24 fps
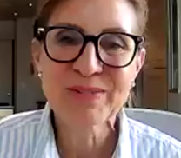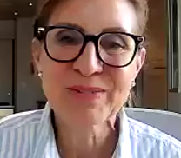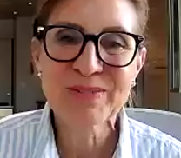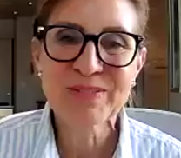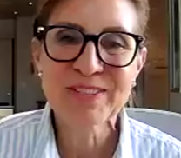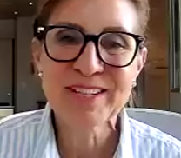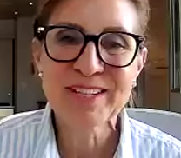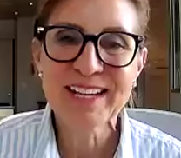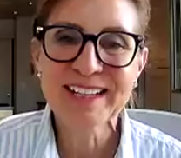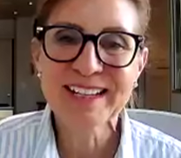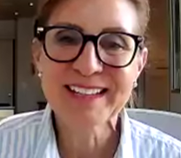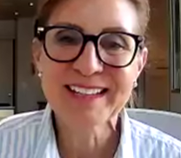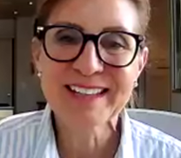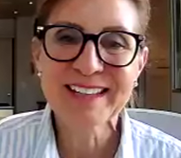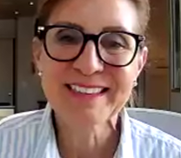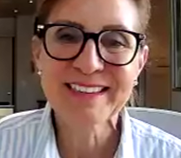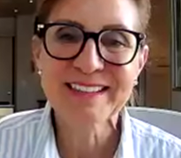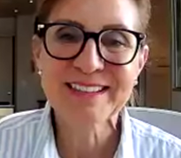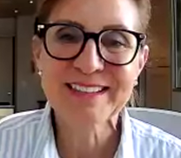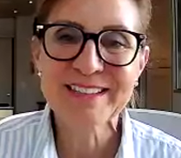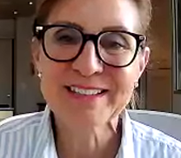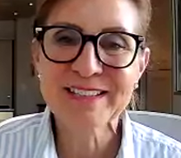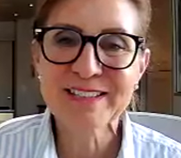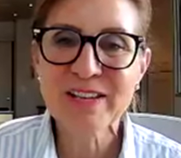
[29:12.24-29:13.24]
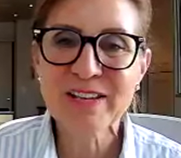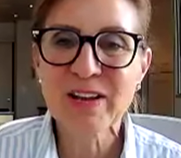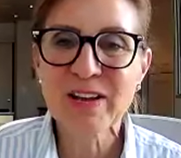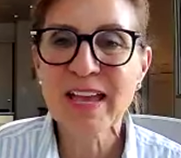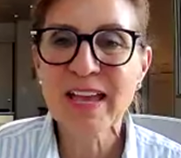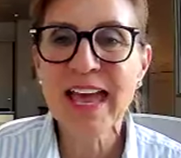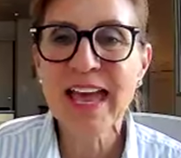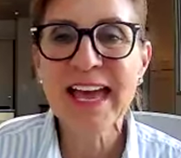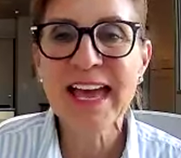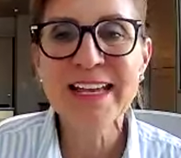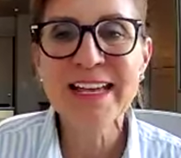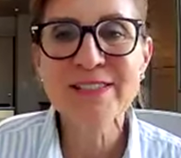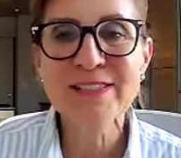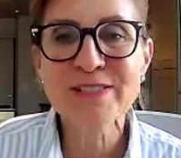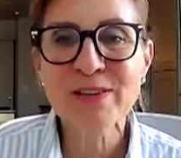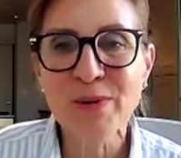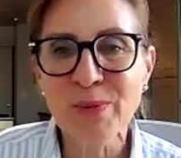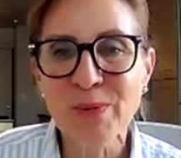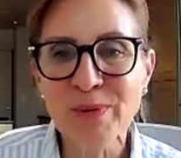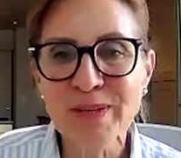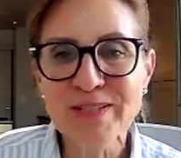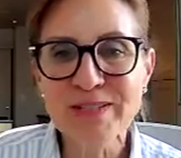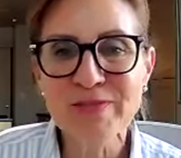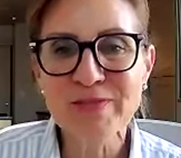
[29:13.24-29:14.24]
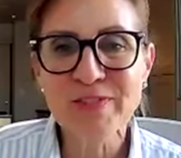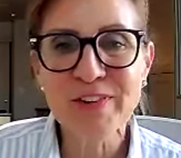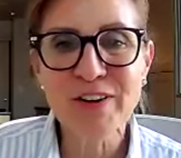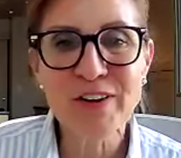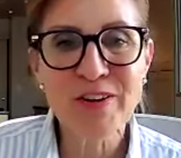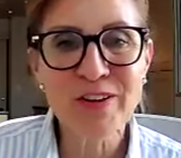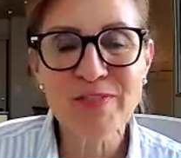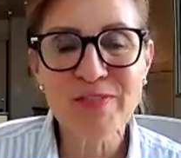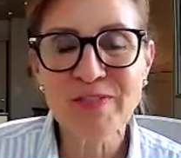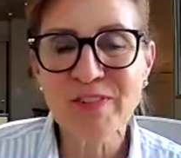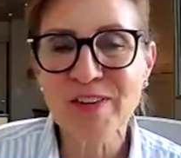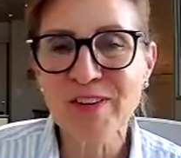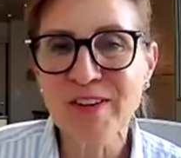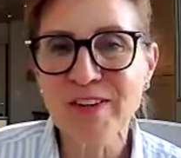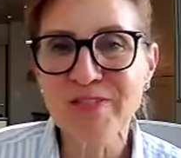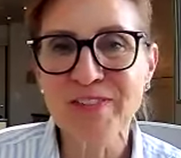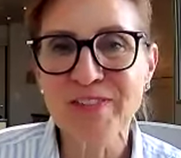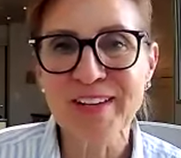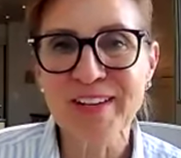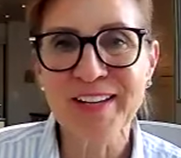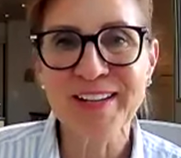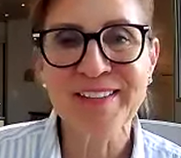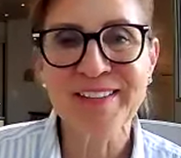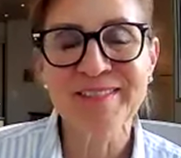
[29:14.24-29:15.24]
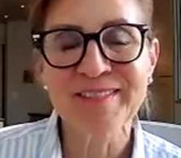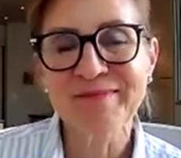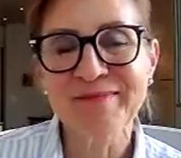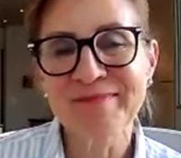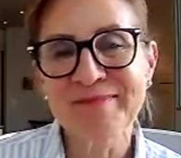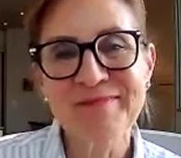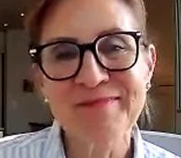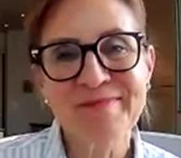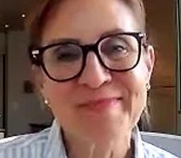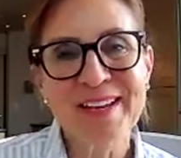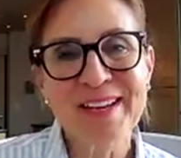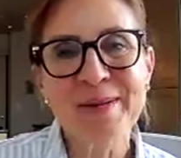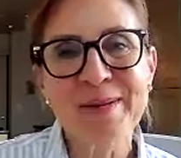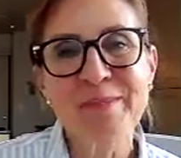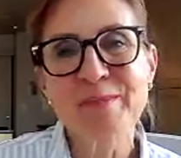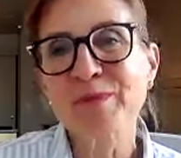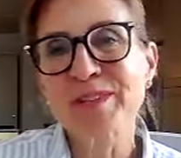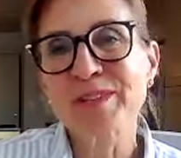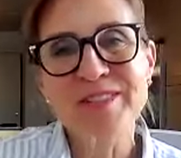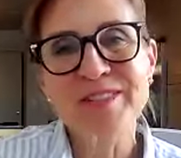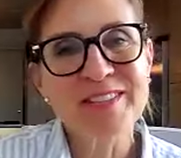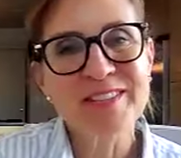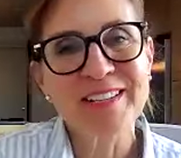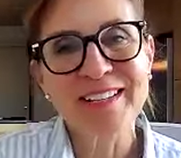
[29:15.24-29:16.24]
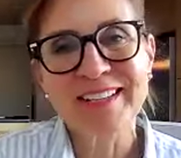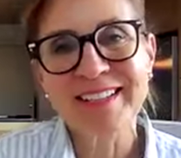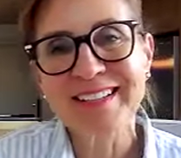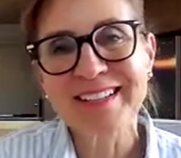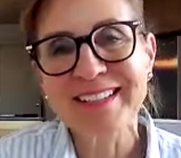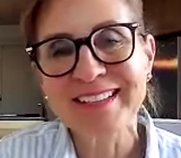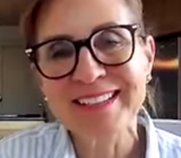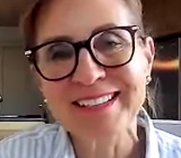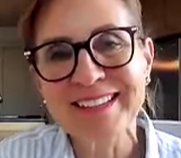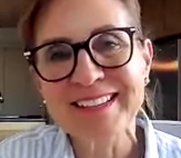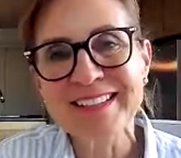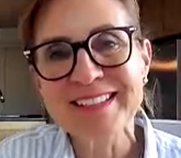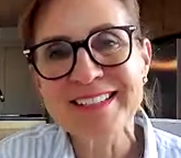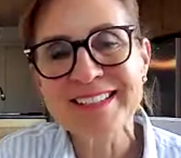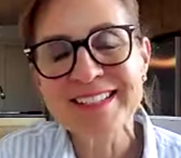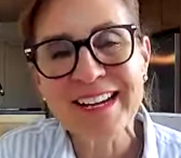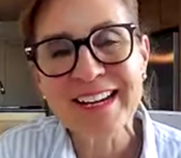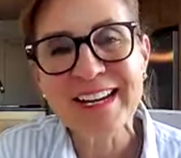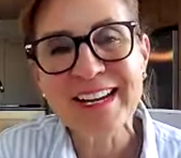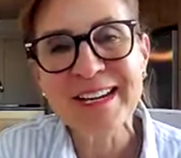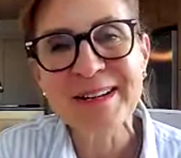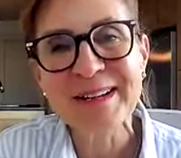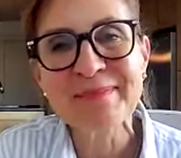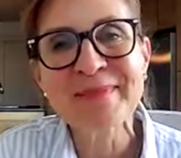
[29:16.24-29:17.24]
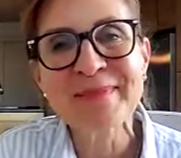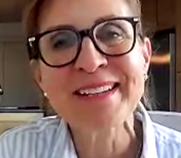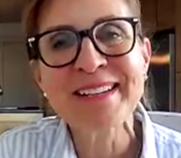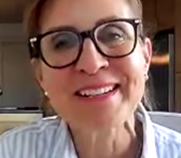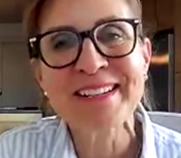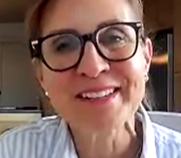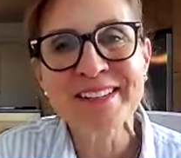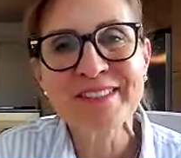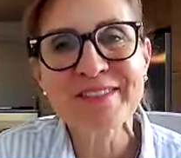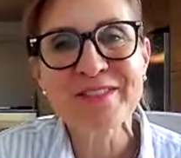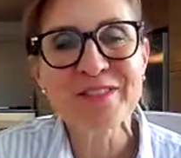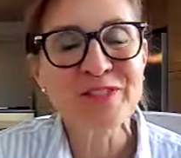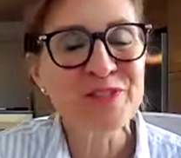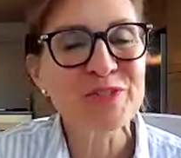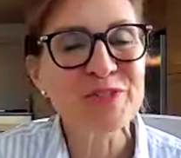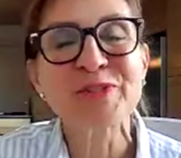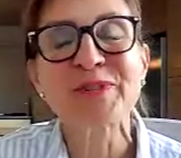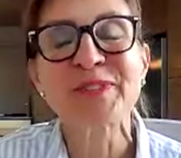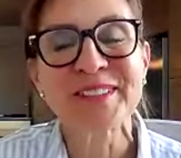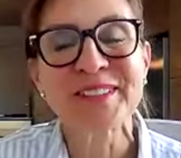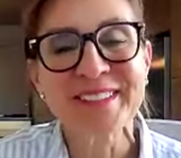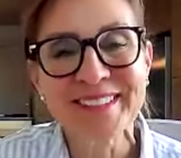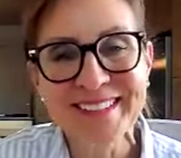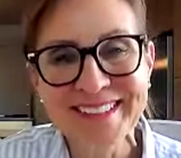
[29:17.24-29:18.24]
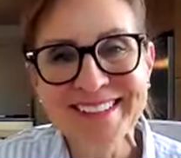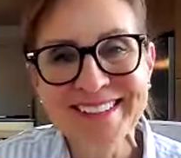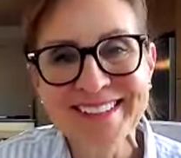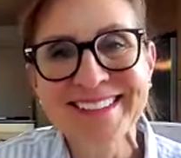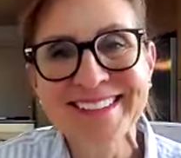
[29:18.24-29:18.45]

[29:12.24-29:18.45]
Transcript: you, Jackie. This is, as always, very, very fun. I appreciate this time for sure.